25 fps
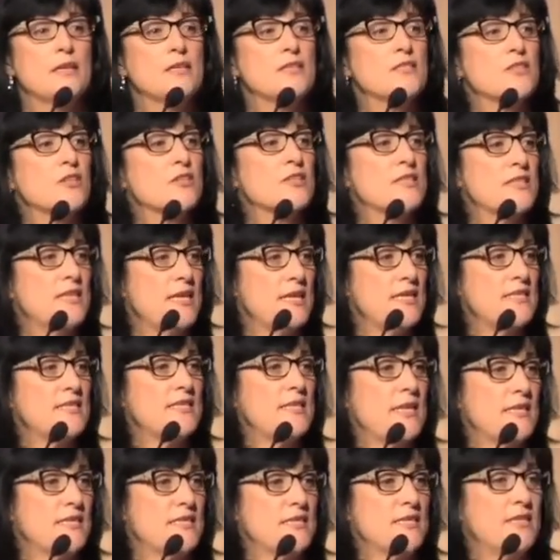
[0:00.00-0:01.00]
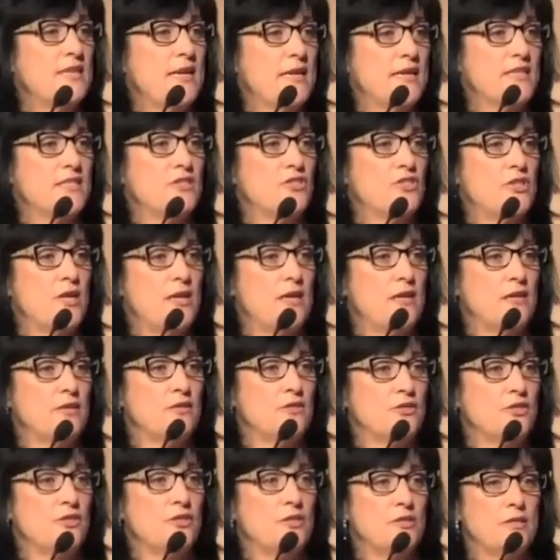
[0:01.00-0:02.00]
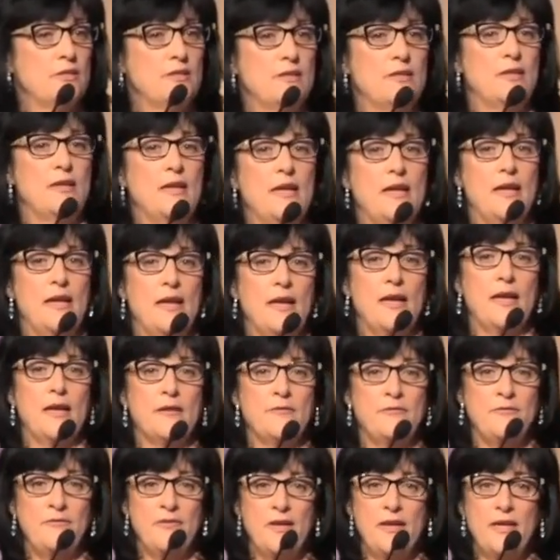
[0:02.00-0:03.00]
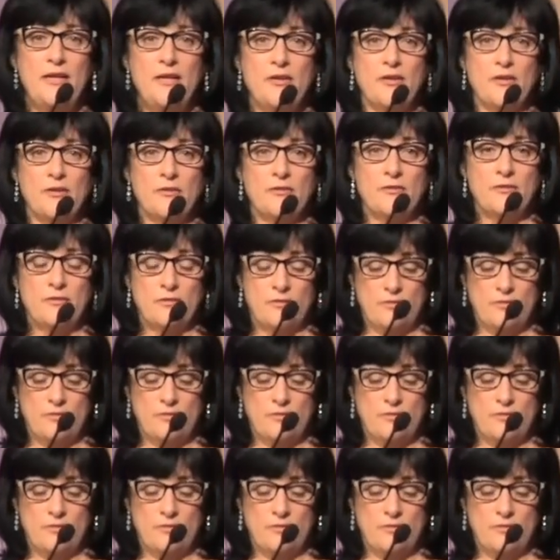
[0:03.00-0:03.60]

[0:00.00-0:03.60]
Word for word: Success sets the next challenge, and failure,